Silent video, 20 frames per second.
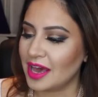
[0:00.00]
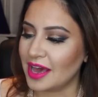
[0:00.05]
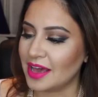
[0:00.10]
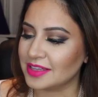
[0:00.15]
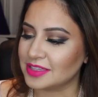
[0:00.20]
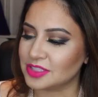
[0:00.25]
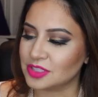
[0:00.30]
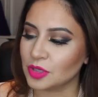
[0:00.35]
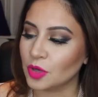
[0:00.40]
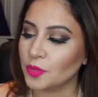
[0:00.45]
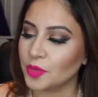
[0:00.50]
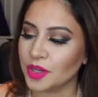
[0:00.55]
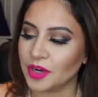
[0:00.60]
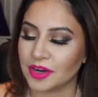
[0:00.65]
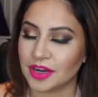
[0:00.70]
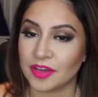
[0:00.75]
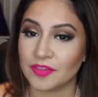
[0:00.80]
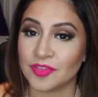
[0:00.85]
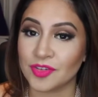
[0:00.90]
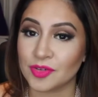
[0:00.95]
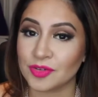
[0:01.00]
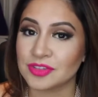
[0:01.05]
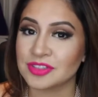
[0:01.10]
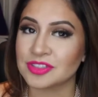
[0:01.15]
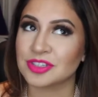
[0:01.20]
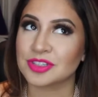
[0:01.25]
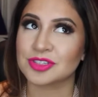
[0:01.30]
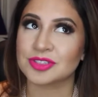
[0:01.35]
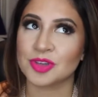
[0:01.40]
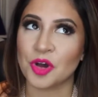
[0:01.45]
It's so weird. I've
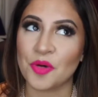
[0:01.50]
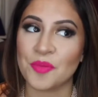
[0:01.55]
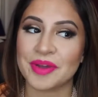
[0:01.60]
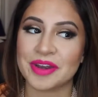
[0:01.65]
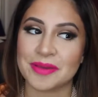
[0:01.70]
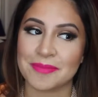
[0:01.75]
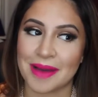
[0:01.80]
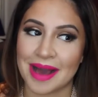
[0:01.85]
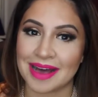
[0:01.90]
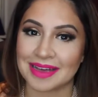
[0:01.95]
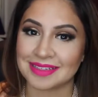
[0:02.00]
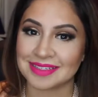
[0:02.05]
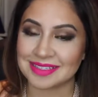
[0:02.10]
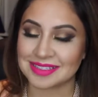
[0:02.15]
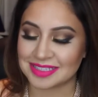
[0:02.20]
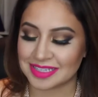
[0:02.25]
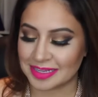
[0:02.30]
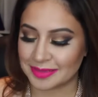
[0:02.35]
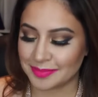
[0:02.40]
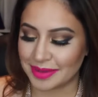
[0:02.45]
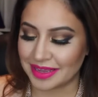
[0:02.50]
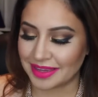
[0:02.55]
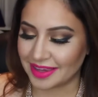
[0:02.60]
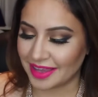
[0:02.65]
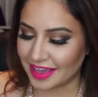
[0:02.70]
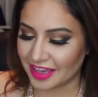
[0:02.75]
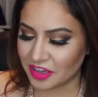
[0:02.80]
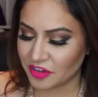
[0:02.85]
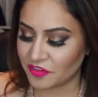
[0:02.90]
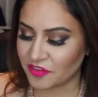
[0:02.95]
used so many masks in my
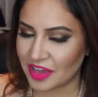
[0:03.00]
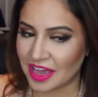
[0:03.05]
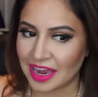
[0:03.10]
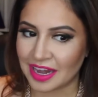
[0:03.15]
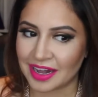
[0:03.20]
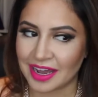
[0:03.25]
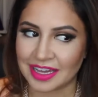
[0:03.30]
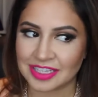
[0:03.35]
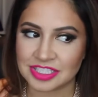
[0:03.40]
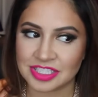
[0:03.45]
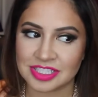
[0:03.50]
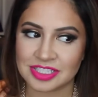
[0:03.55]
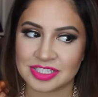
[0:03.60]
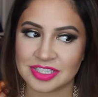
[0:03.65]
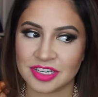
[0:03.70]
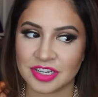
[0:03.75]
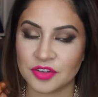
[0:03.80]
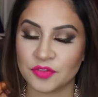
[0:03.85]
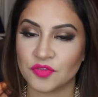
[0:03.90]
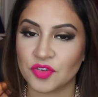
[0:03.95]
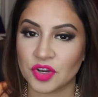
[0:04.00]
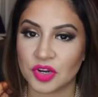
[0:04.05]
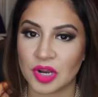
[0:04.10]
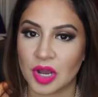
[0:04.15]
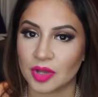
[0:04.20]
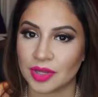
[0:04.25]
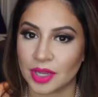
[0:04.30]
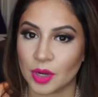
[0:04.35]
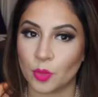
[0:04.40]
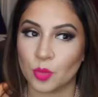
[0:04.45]
life and I just couldn't figure
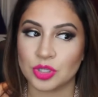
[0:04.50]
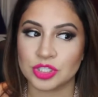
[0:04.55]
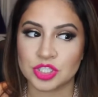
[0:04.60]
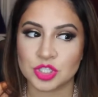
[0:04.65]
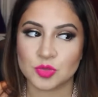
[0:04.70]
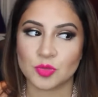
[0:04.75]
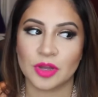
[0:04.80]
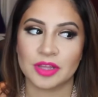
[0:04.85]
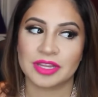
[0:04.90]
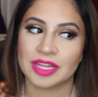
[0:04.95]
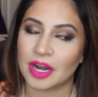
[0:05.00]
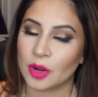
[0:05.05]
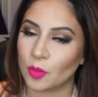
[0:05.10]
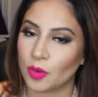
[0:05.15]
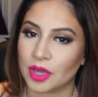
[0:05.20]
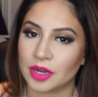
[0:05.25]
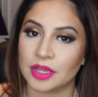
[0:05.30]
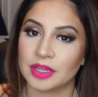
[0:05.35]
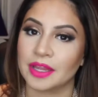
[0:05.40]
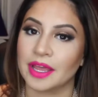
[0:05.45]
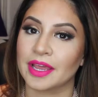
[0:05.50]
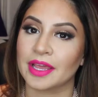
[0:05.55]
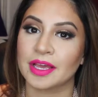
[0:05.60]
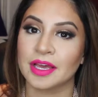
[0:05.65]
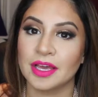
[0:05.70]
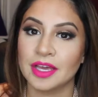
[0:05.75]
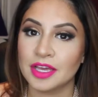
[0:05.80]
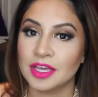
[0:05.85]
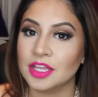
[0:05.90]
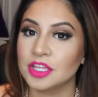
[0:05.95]
out like which is one that I want to like
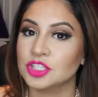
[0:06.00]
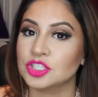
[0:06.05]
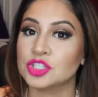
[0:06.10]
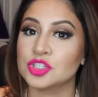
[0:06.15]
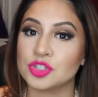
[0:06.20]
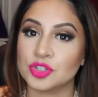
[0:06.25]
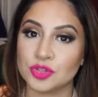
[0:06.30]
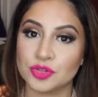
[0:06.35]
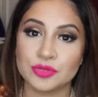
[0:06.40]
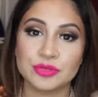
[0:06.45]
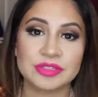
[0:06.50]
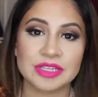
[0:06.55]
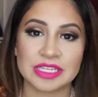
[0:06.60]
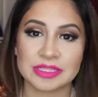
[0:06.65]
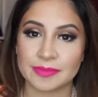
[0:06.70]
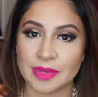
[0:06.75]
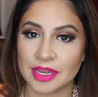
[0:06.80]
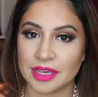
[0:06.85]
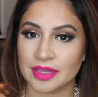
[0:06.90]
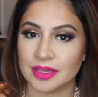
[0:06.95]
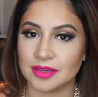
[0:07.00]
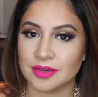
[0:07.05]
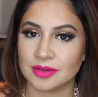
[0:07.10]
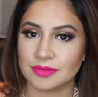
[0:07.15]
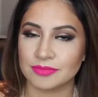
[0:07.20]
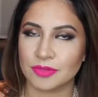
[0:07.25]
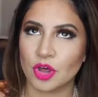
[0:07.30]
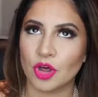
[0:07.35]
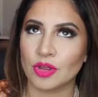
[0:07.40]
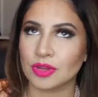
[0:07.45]
just use as my
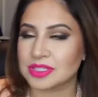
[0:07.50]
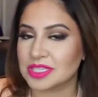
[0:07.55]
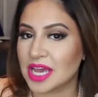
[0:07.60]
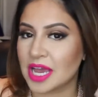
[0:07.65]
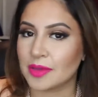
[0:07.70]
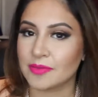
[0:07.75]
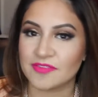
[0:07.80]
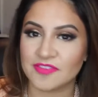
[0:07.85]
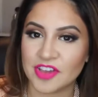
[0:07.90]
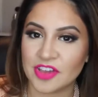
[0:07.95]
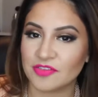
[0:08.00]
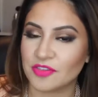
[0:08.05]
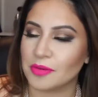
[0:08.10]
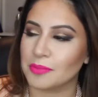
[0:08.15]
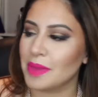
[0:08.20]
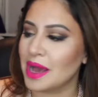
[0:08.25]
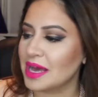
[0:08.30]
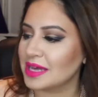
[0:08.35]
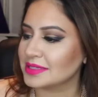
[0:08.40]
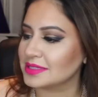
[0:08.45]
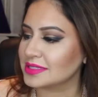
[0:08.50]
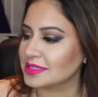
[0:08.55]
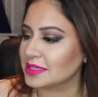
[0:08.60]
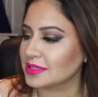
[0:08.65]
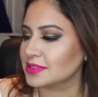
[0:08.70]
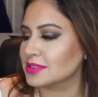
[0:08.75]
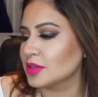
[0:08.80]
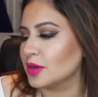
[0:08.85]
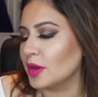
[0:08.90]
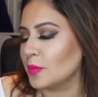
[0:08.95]
all-time favorite mask.
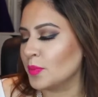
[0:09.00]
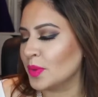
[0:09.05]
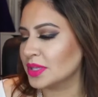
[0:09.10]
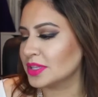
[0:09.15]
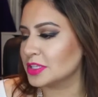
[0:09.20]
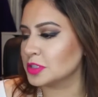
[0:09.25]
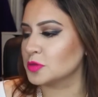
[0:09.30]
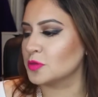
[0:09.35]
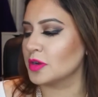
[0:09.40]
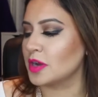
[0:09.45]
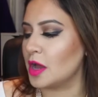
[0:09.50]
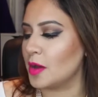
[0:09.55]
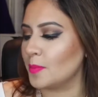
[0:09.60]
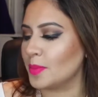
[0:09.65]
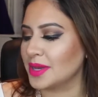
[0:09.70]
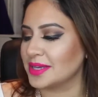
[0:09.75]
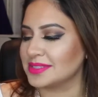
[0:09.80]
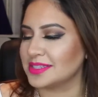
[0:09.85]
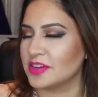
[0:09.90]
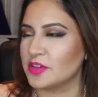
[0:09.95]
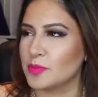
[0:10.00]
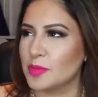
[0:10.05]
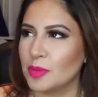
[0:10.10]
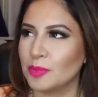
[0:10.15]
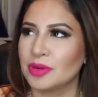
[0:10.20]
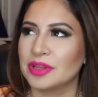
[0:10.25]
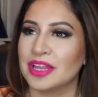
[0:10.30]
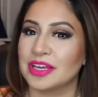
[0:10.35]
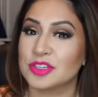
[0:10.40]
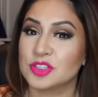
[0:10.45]
So I picked this one up because I
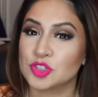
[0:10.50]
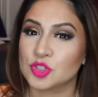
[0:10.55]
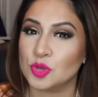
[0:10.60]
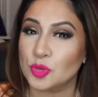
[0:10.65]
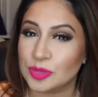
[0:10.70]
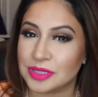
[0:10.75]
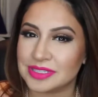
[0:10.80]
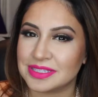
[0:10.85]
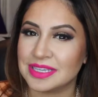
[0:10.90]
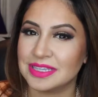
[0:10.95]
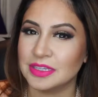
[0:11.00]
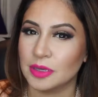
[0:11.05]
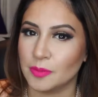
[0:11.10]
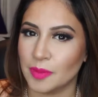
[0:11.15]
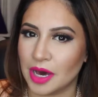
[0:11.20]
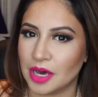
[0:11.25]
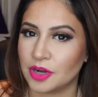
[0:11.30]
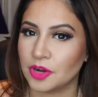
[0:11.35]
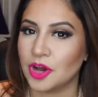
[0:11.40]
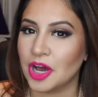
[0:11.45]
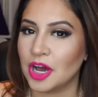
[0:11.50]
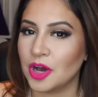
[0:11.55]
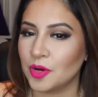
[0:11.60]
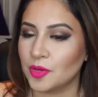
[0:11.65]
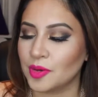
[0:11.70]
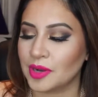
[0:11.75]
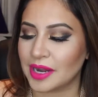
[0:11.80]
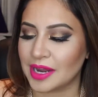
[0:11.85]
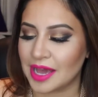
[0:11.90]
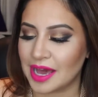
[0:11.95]
remember like squeezing the bottle out
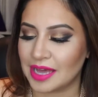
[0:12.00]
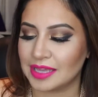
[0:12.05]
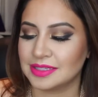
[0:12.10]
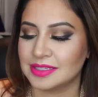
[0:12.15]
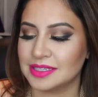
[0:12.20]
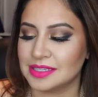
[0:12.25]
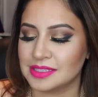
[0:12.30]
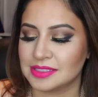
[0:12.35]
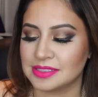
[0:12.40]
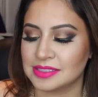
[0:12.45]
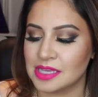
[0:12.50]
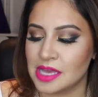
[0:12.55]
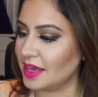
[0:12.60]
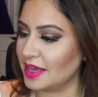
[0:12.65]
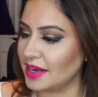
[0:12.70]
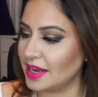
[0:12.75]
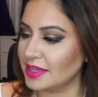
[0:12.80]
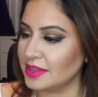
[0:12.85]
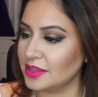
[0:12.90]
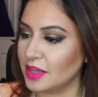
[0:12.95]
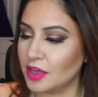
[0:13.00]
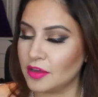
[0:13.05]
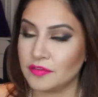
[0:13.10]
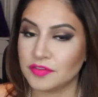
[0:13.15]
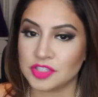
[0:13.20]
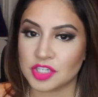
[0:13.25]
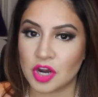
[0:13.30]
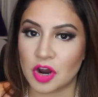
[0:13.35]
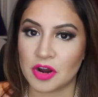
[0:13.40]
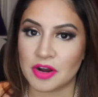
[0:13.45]
when I had this. And I
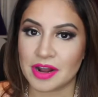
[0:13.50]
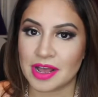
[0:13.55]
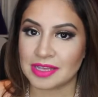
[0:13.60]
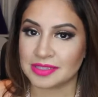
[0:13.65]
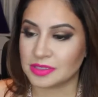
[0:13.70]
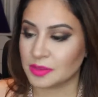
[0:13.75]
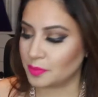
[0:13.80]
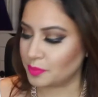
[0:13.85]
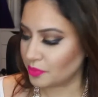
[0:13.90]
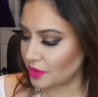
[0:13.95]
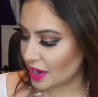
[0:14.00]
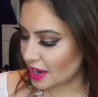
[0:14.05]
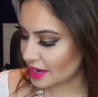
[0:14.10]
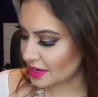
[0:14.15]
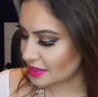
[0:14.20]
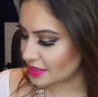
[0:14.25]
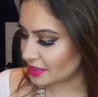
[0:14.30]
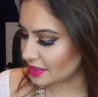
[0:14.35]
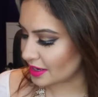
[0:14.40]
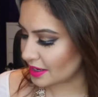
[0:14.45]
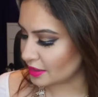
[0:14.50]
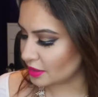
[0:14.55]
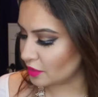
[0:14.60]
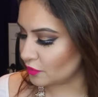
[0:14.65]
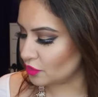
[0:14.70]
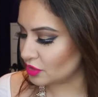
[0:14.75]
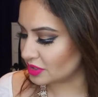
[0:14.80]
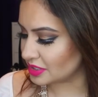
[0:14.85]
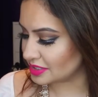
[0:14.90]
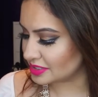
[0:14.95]
love Tarte as a brand. I
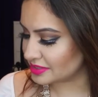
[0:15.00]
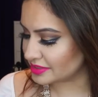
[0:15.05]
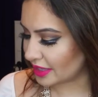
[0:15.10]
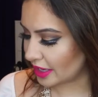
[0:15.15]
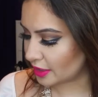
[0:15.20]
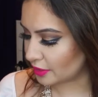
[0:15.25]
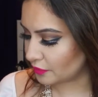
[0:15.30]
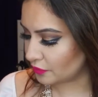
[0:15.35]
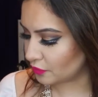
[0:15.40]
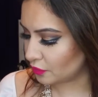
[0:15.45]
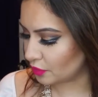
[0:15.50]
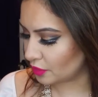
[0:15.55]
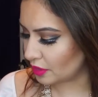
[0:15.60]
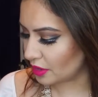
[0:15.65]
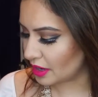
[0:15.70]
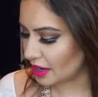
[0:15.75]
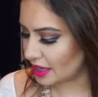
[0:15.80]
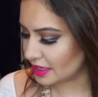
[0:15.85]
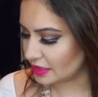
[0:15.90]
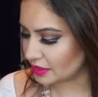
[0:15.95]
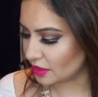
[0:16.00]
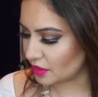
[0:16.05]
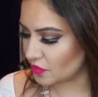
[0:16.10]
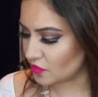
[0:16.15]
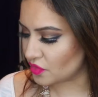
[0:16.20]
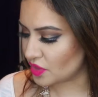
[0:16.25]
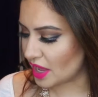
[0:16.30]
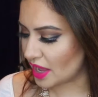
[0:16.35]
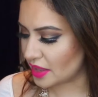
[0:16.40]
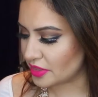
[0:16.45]
love what they stand for. I
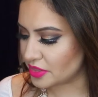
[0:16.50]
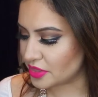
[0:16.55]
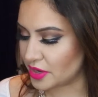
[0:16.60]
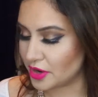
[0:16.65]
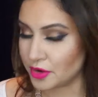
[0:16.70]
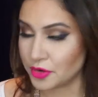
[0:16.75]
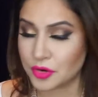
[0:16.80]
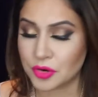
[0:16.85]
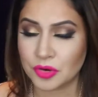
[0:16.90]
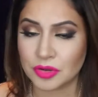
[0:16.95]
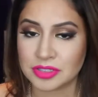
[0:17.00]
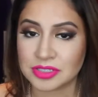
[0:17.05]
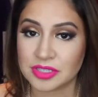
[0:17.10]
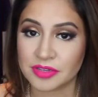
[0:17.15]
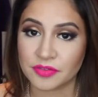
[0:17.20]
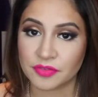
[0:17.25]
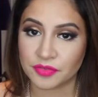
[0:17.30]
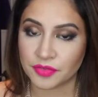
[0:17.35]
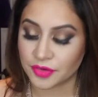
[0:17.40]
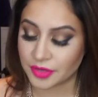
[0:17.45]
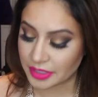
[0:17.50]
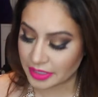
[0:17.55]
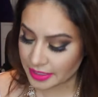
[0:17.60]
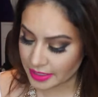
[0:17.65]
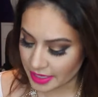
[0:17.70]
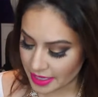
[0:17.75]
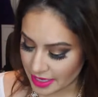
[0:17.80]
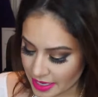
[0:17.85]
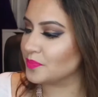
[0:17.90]
love that they're cruelty-free.